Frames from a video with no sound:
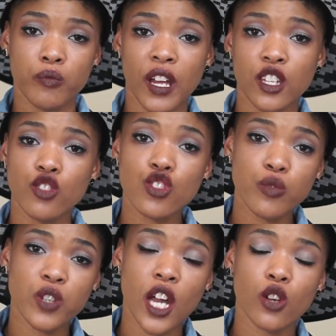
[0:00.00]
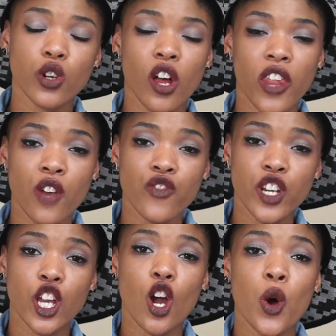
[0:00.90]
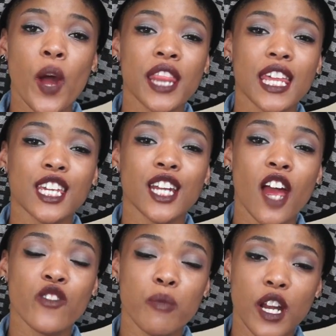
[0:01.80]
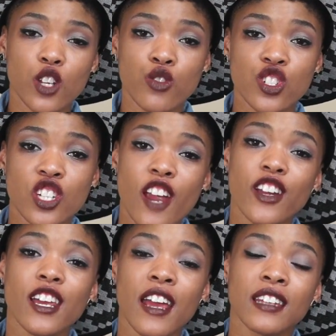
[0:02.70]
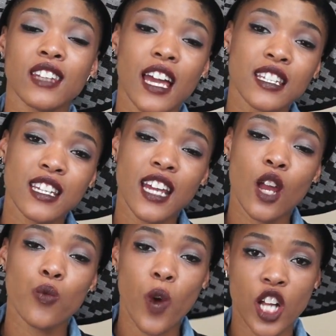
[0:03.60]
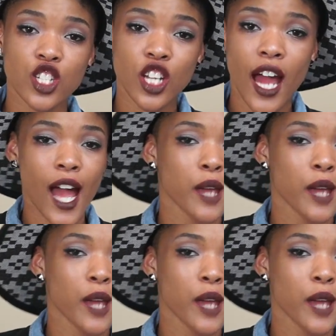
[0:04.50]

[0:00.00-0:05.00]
my YouTube channel and on that video, and thank you to everybody who shared it and liked it and watched it.